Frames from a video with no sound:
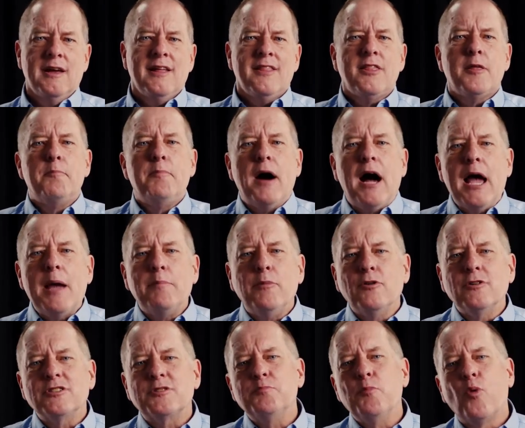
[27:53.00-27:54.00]
The
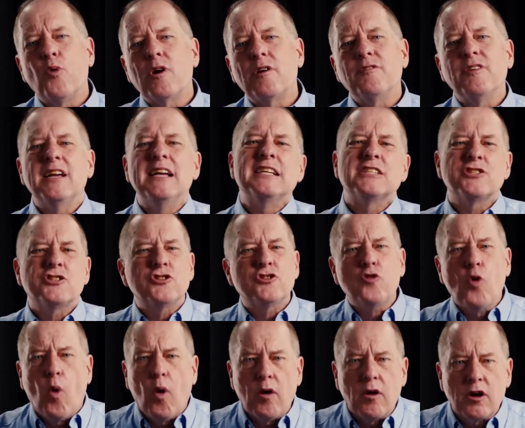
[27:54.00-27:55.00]
Bible is more of a
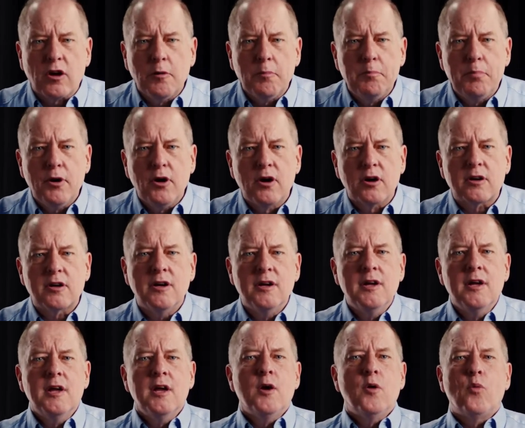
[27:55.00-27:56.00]
historical book.
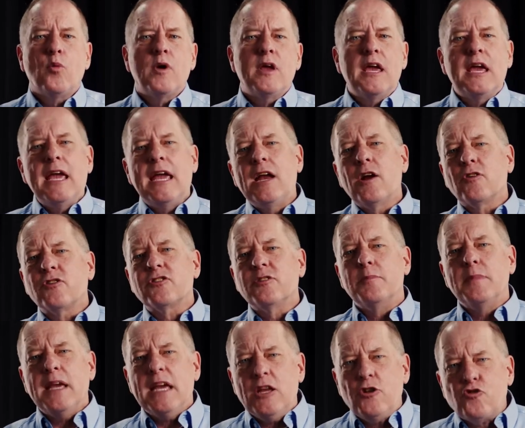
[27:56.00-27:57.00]
We hear
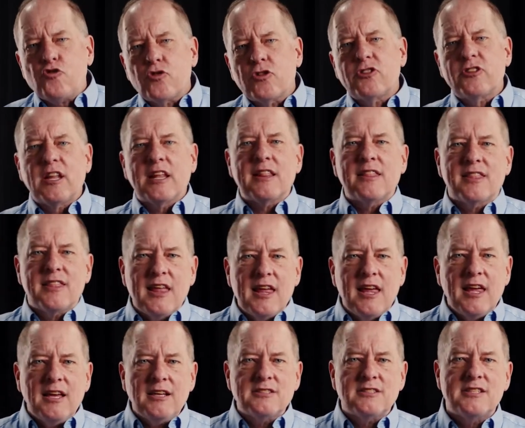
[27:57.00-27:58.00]
some interesting
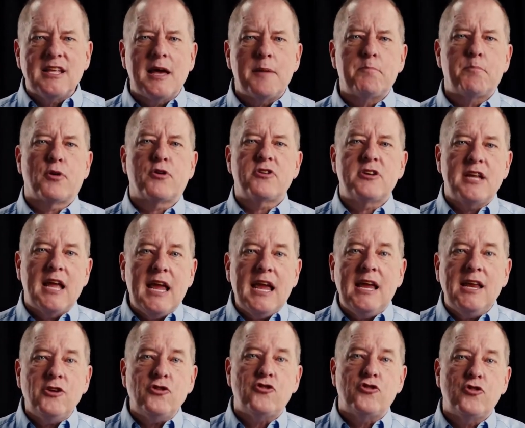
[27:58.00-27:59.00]
things that
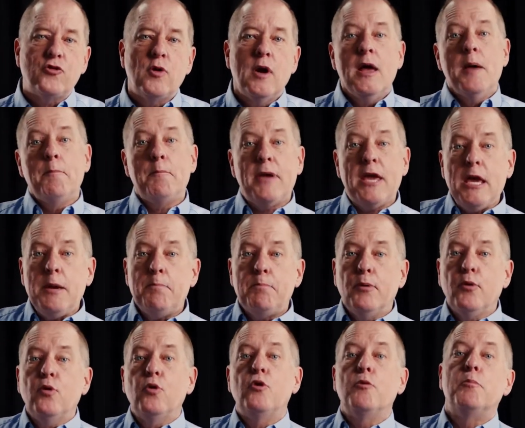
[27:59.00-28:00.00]
pertain to
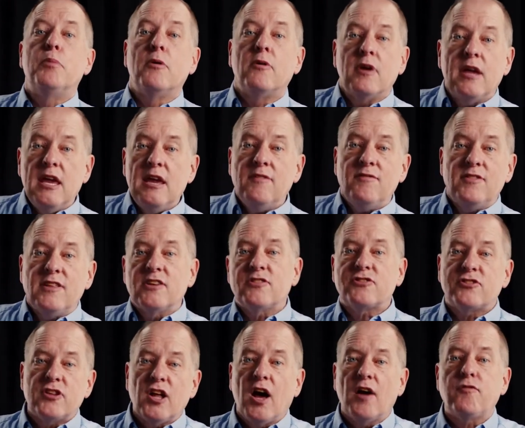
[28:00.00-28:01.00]
people who believed this
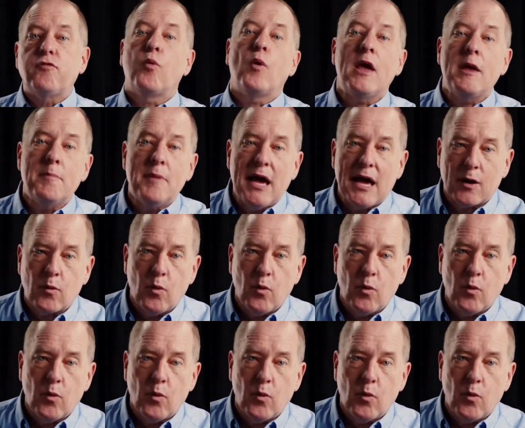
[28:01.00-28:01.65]
stuff way back